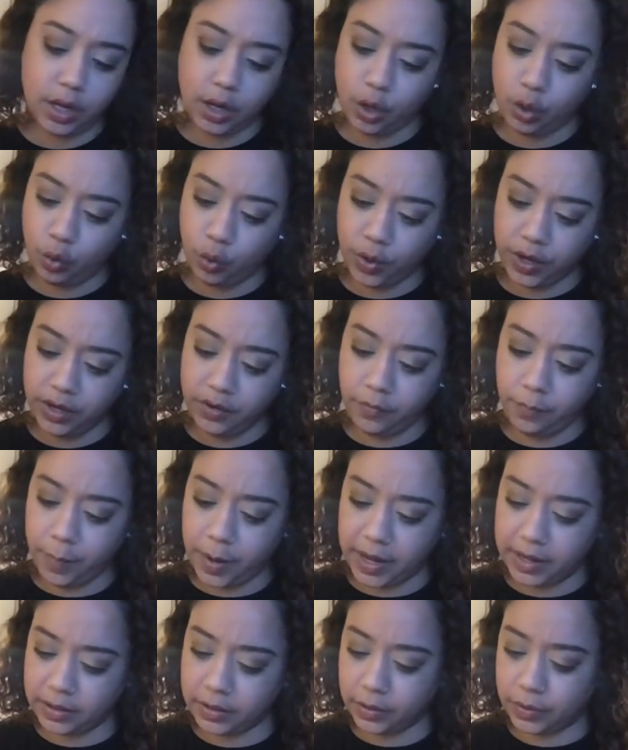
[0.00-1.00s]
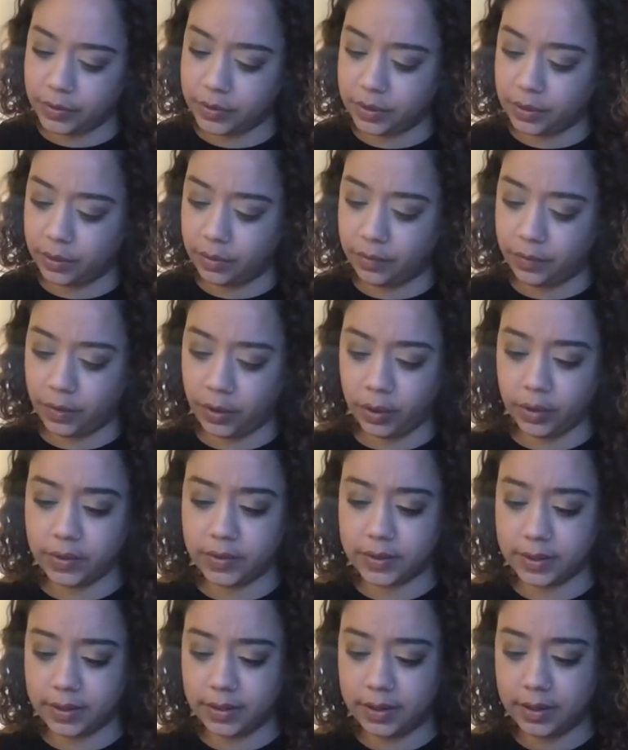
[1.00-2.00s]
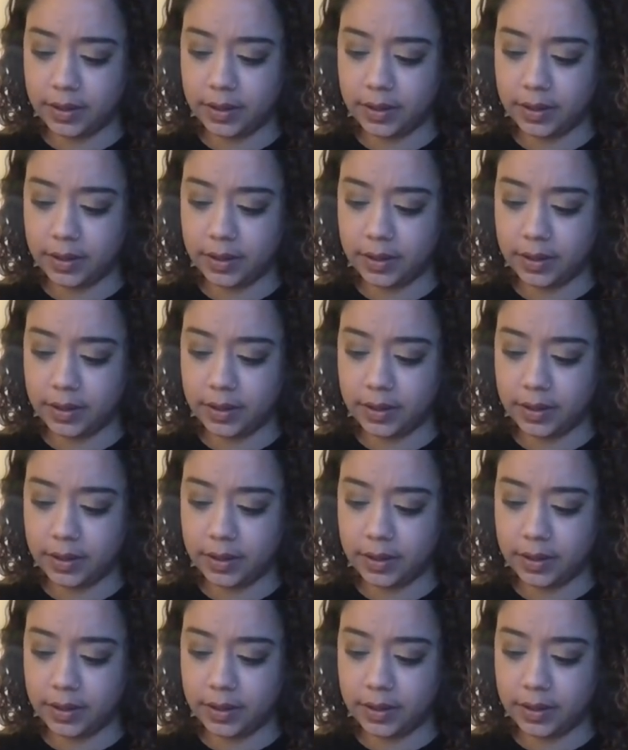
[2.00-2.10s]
Queen of Pentacles in the reverse.